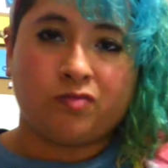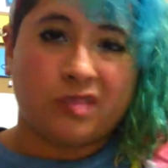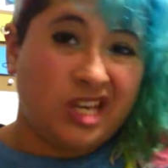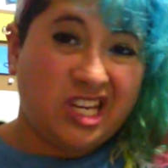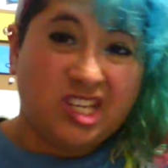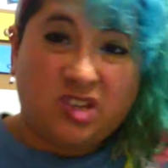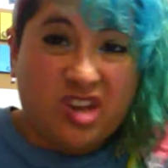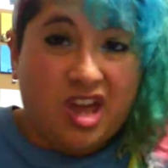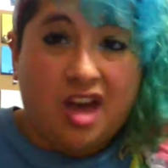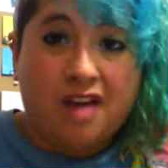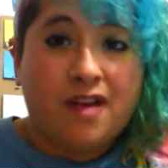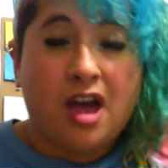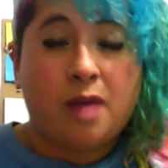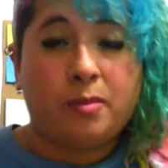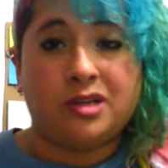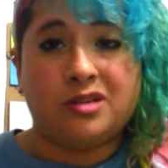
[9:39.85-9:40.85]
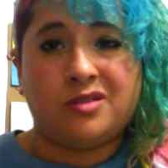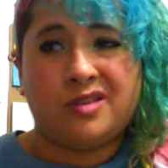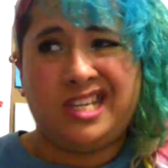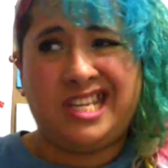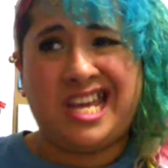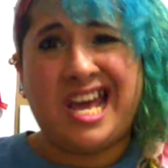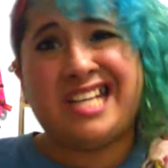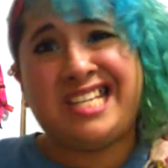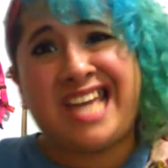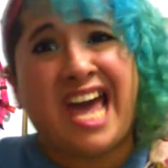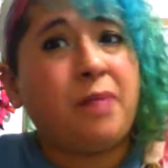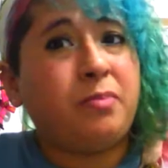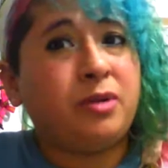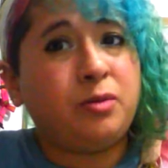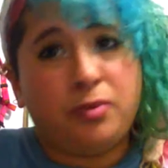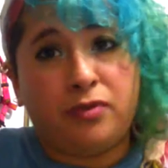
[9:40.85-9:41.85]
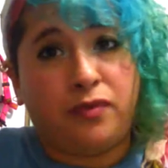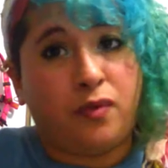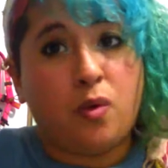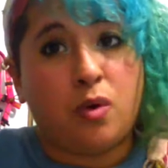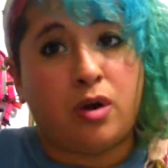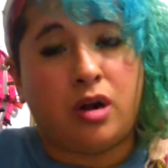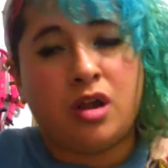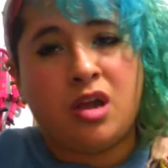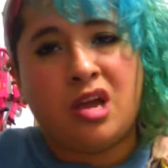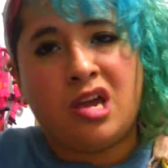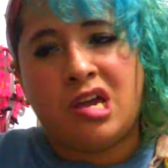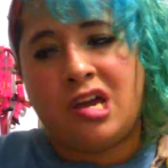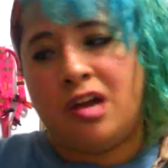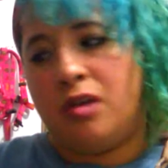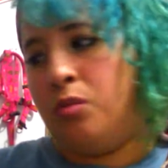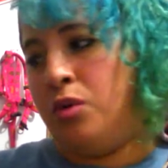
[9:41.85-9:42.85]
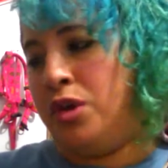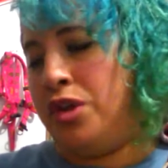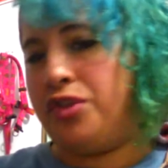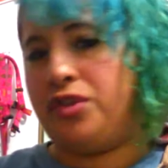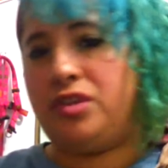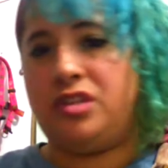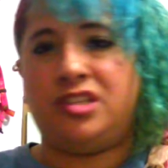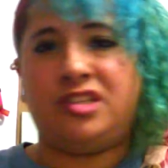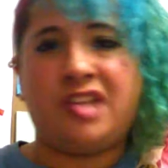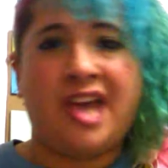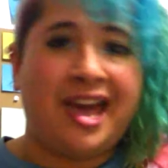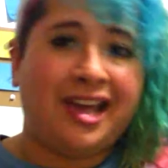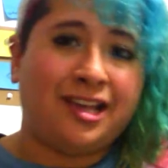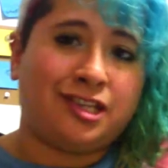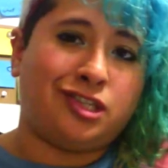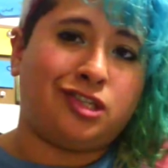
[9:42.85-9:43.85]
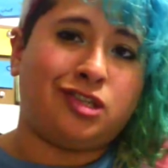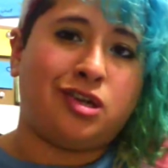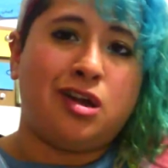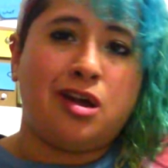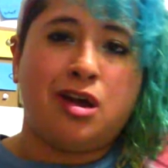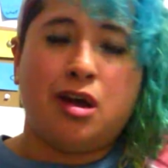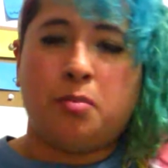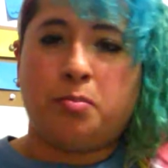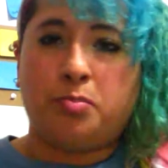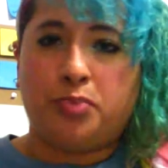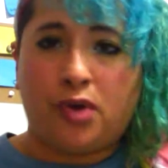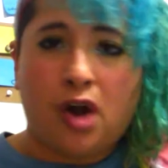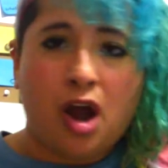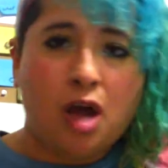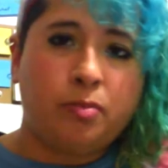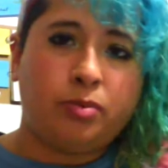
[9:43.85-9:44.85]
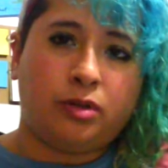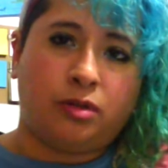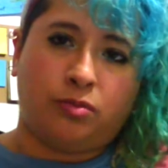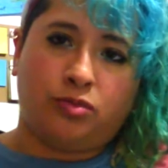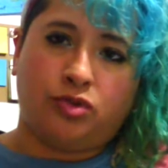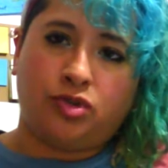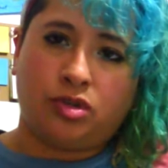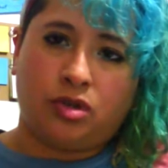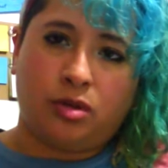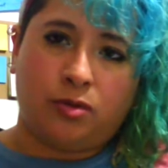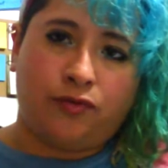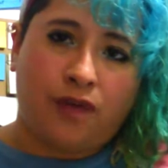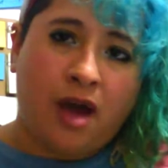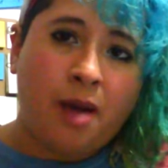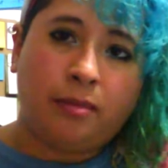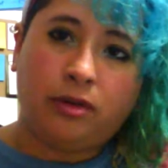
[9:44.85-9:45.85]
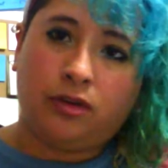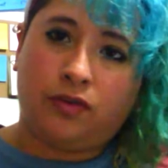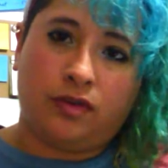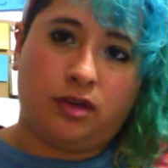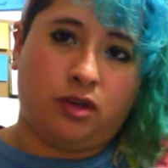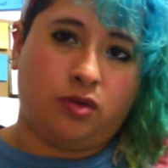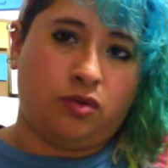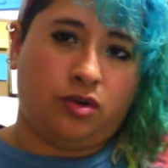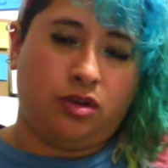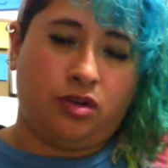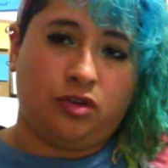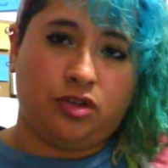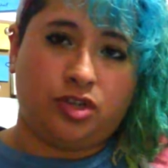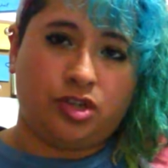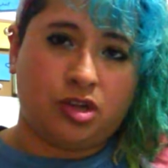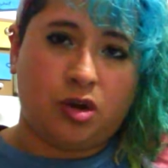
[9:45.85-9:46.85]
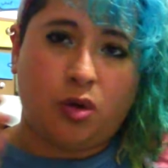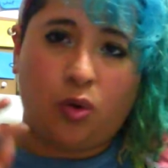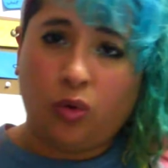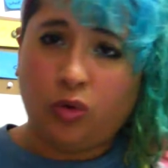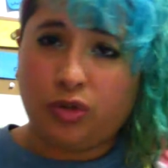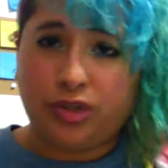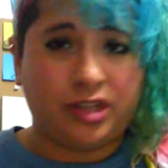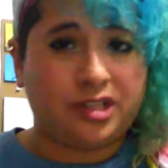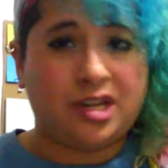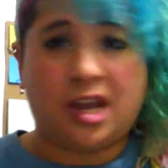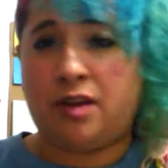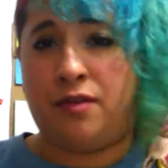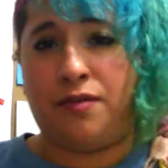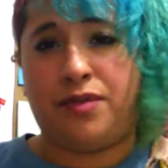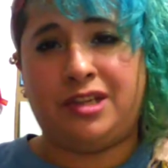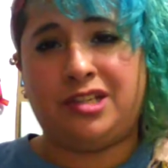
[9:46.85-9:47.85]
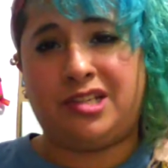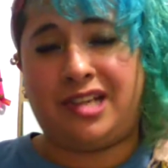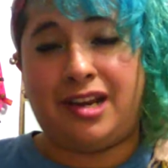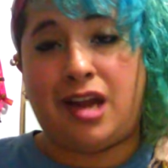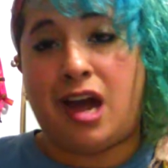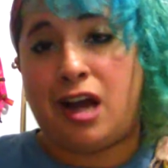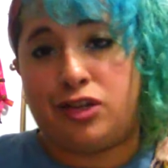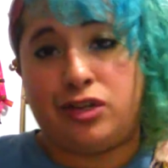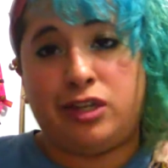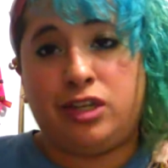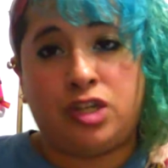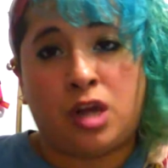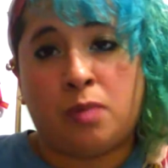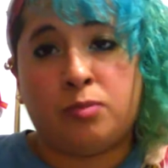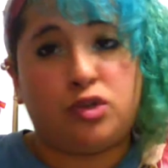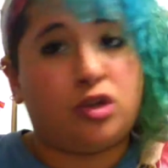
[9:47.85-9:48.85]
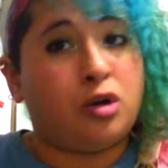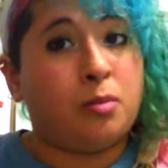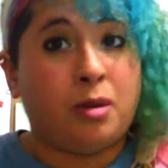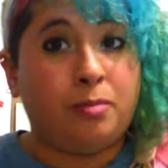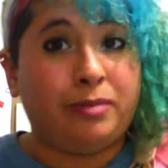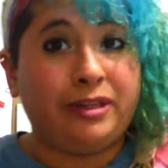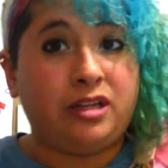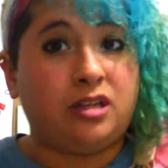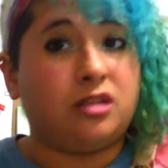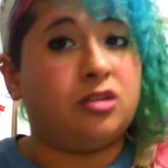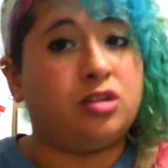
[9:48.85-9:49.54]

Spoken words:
It could have happened. It has happened before with test problems, family reunions. All those kind of things can actually jumpstart my bleeding.